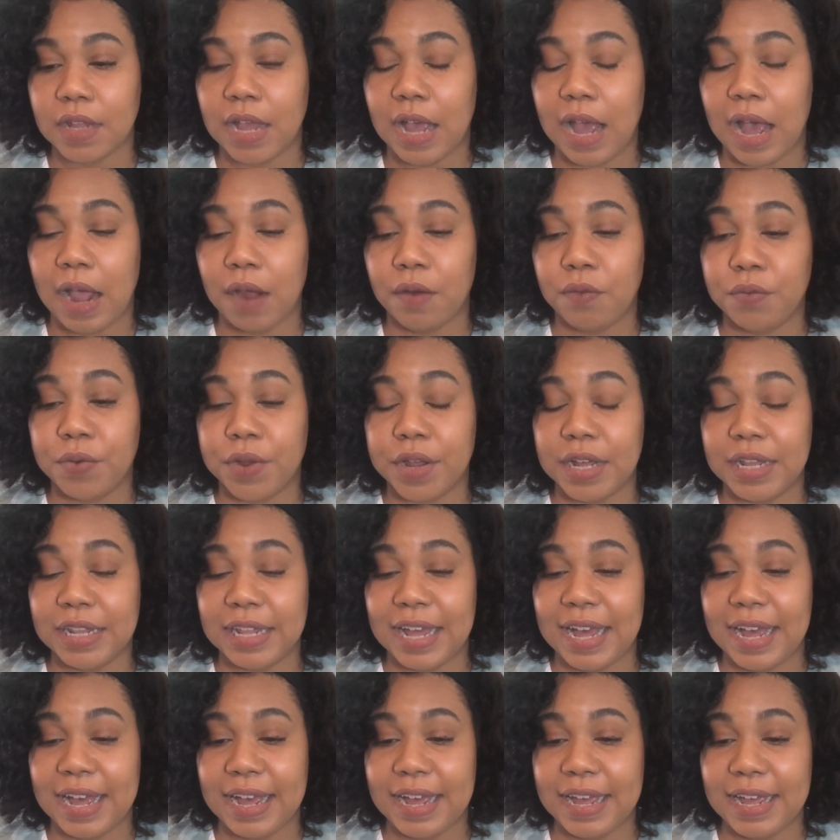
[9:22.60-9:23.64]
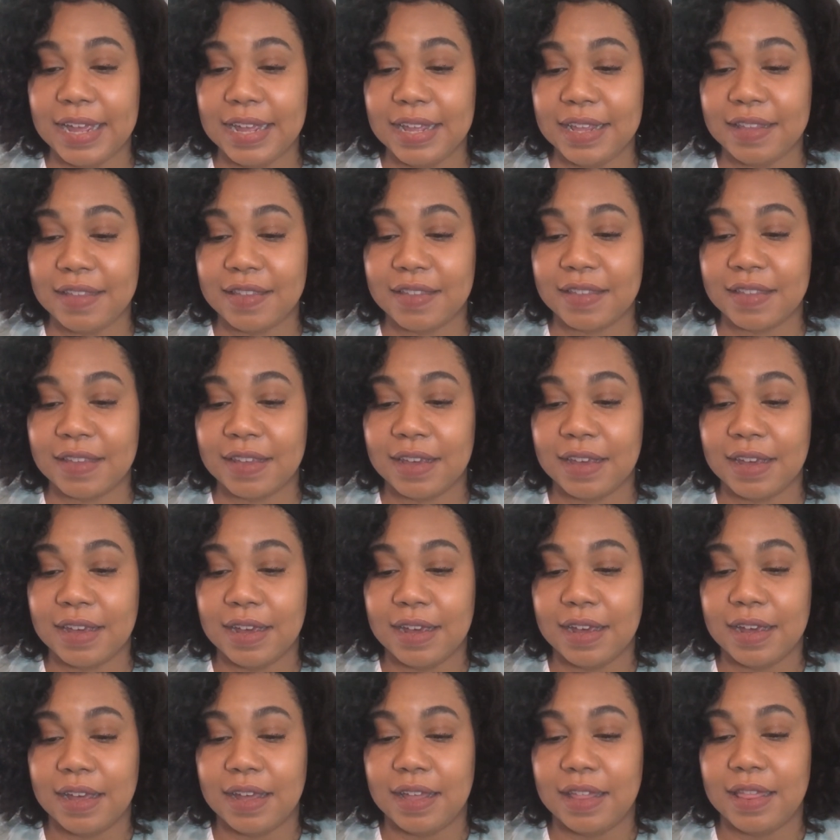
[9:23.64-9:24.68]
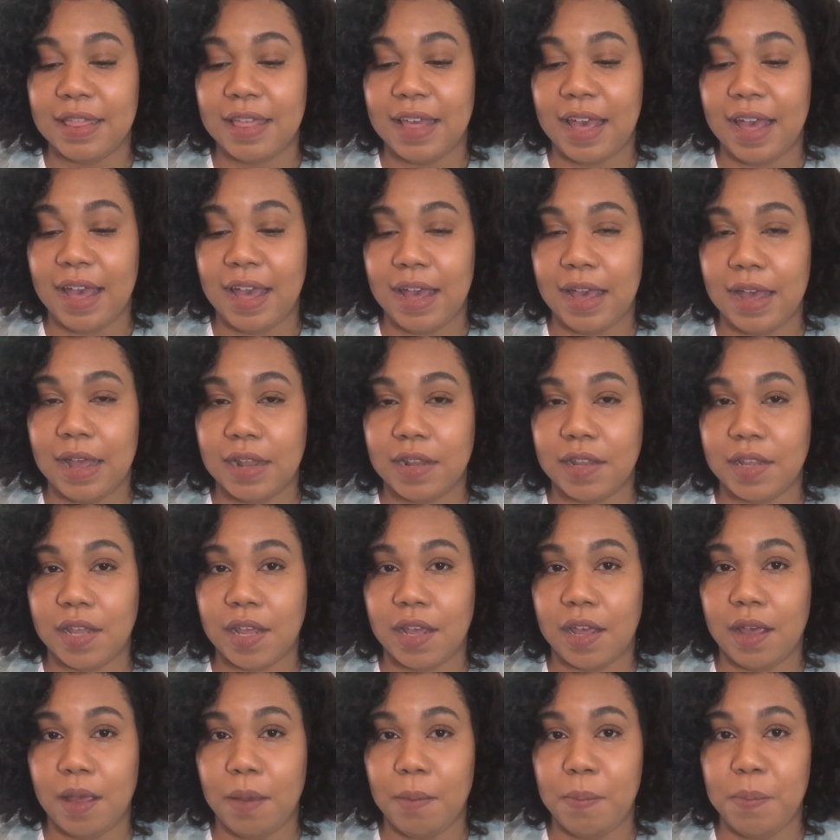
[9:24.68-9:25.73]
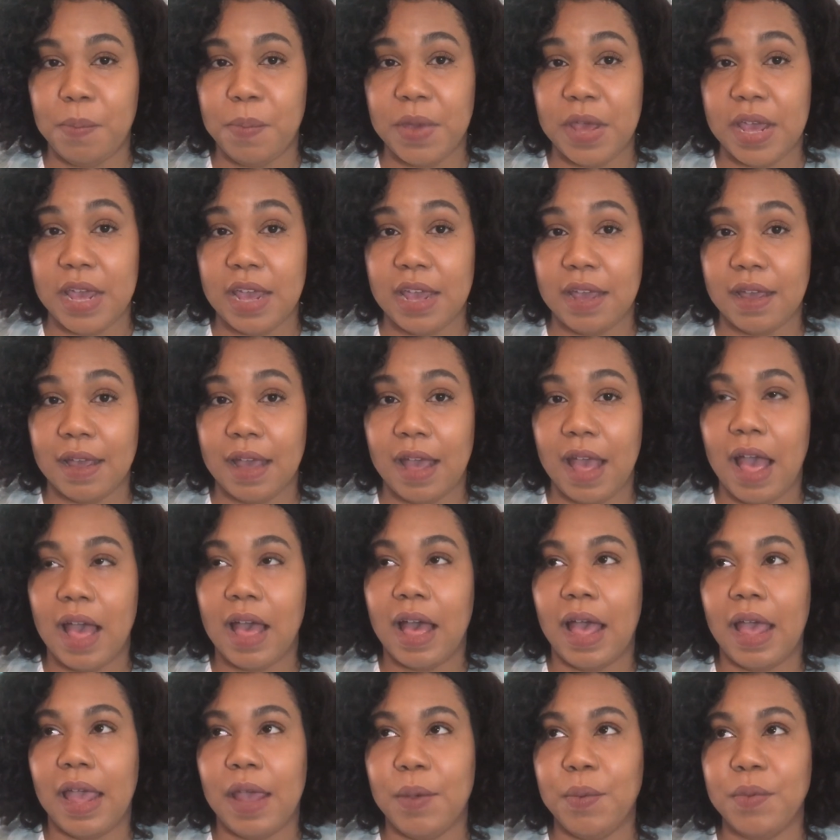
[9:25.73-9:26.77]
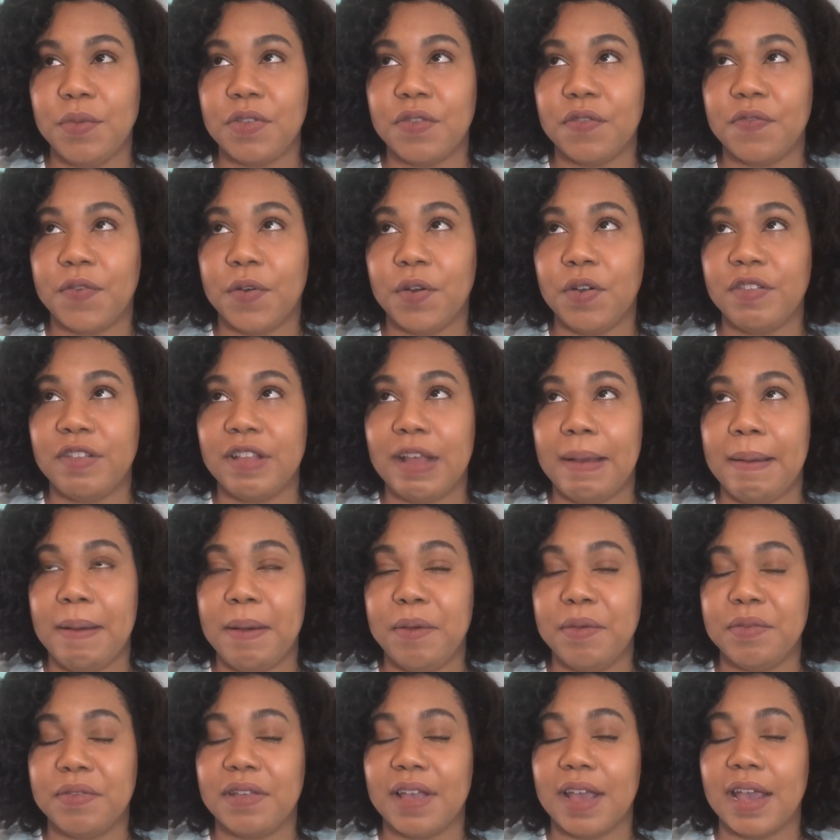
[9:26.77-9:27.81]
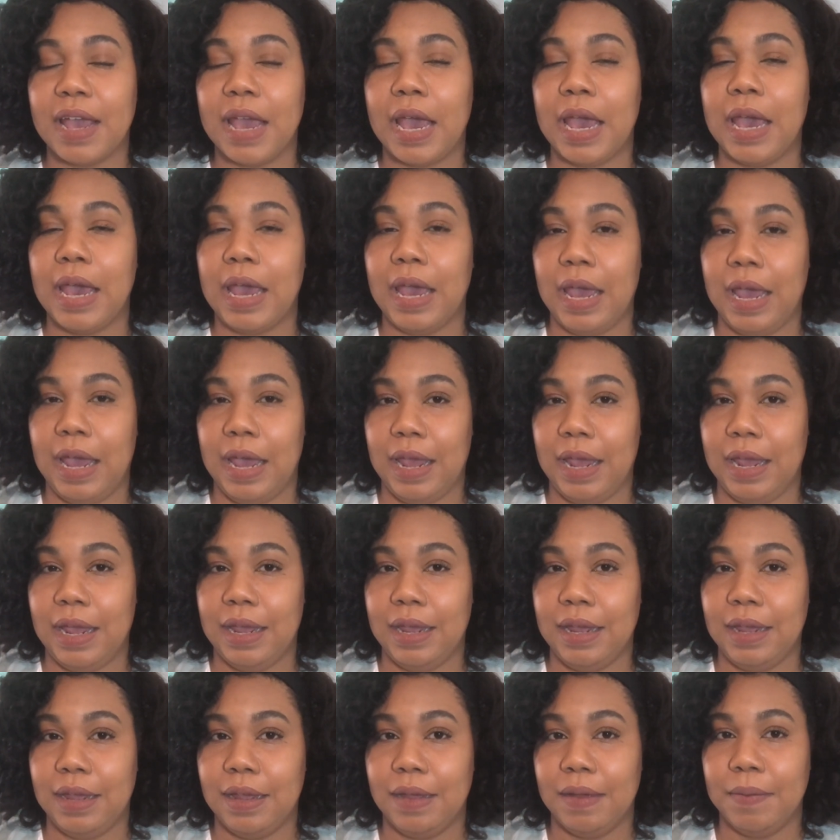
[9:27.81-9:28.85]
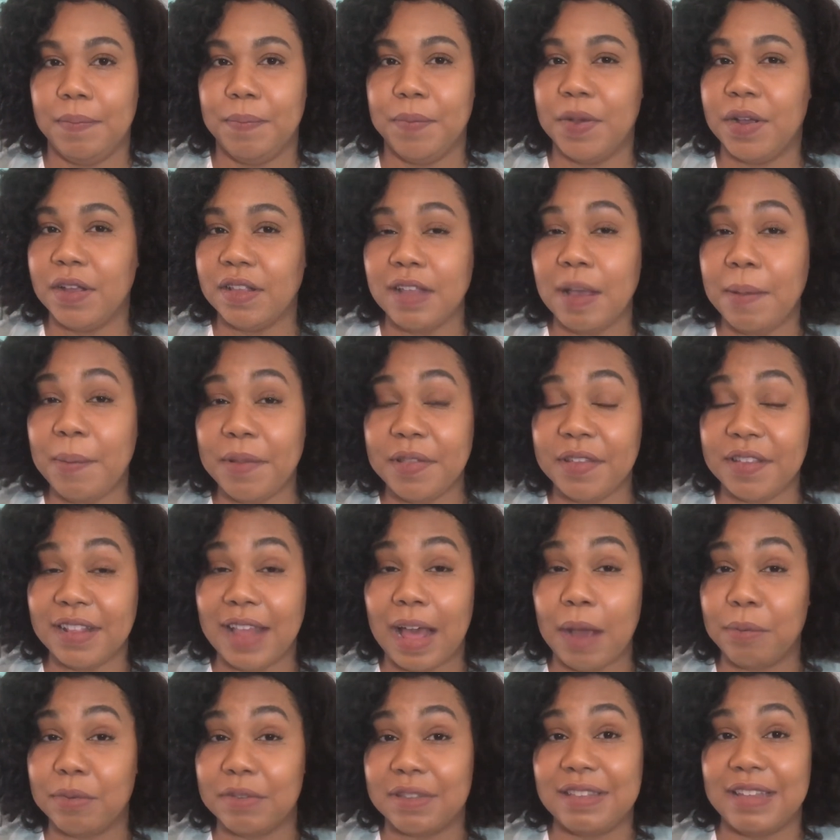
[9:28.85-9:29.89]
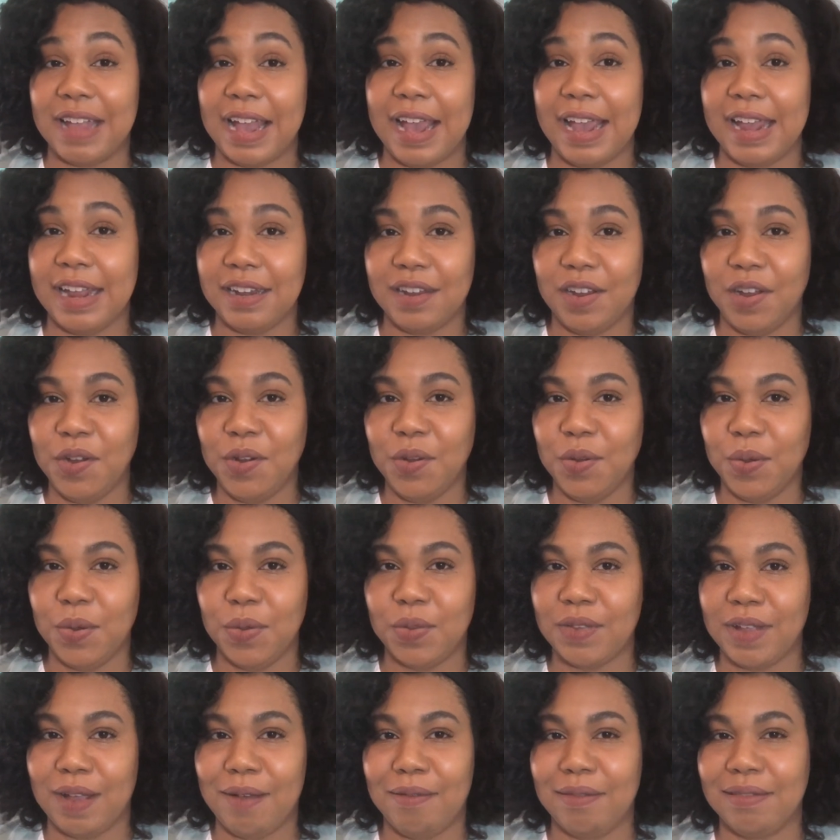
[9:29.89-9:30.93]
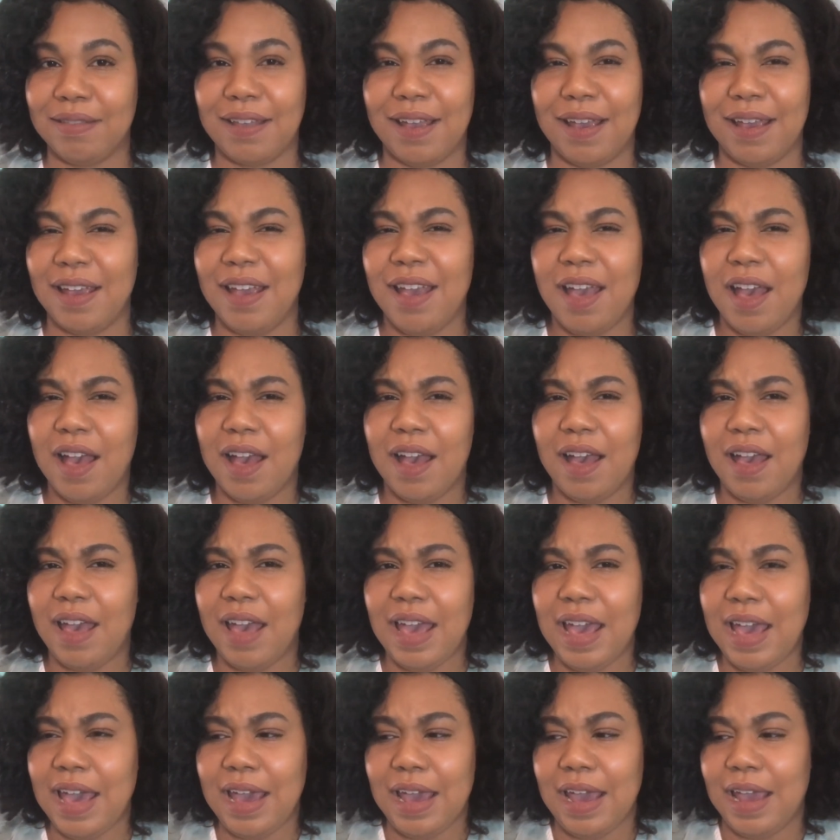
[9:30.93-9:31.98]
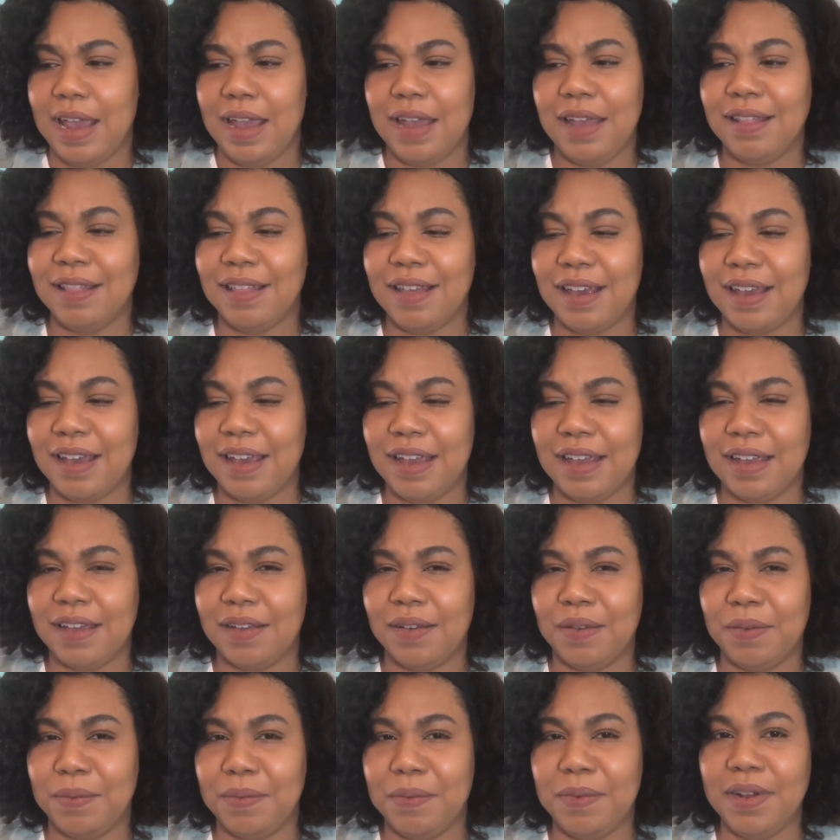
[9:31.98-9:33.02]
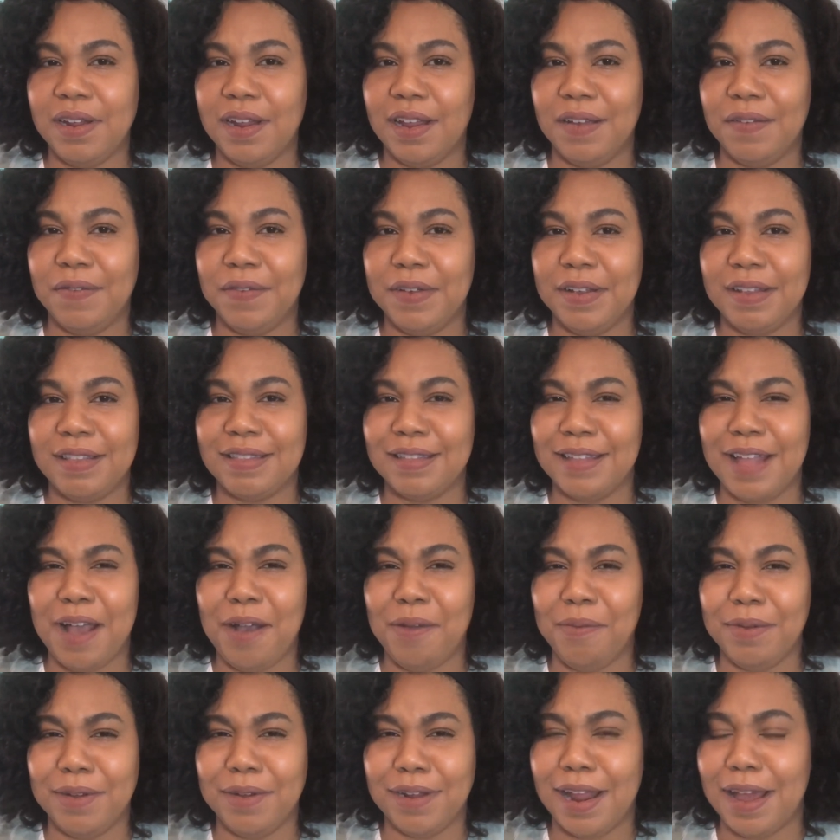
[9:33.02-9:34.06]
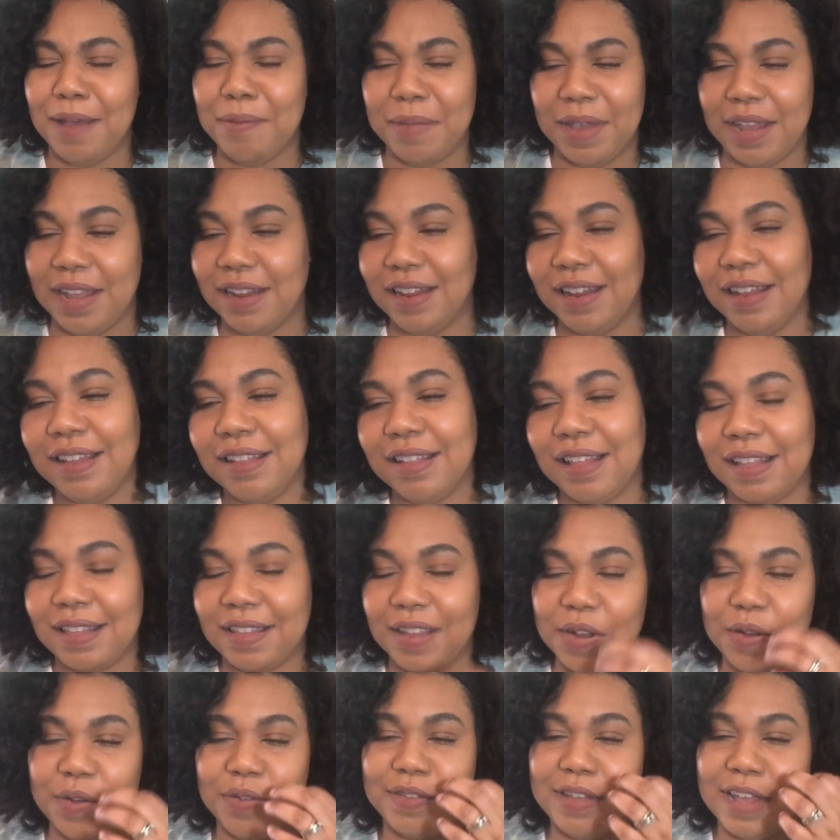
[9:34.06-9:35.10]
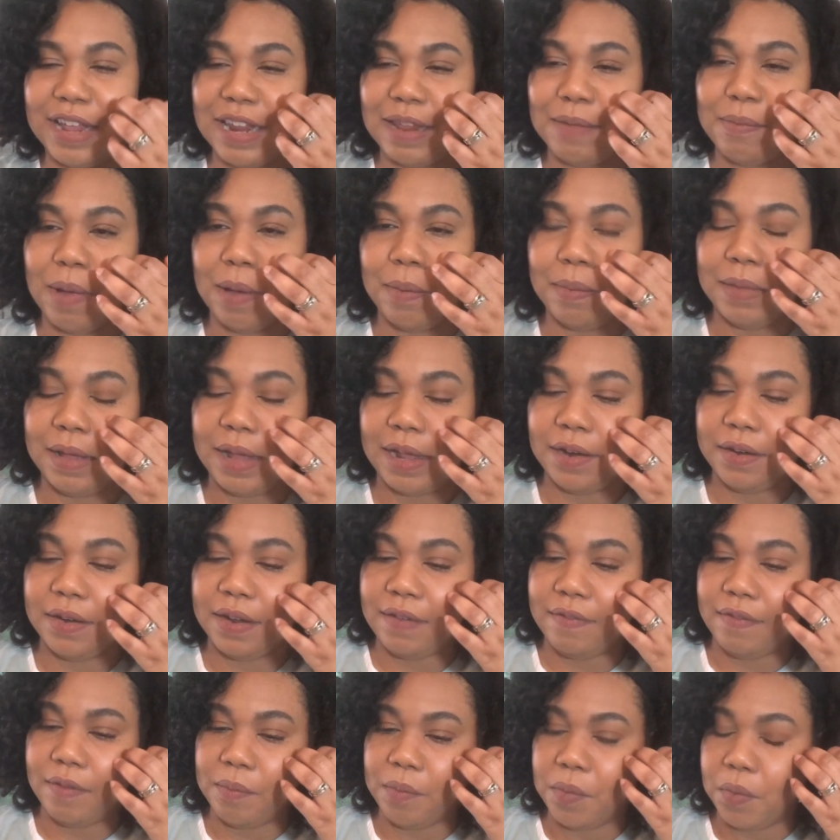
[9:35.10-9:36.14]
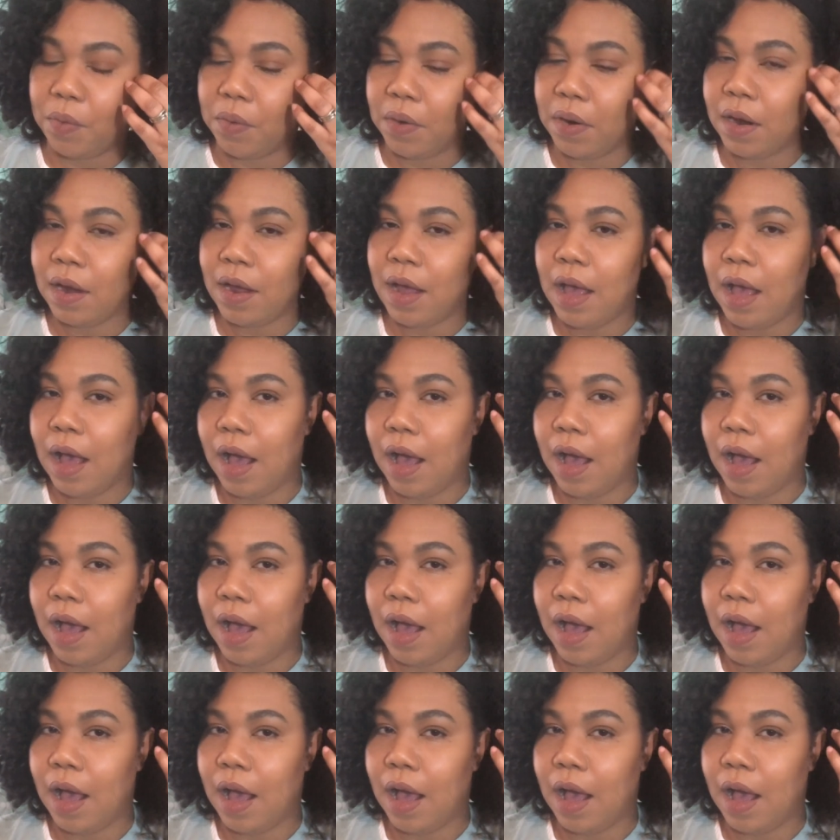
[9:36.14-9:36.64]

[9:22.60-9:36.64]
I realized that it was the first time I was like, hey, because up until I was diagnosed, I was like, hey, like, whatever, it's not what I'm eating that's irritating my bladder even more.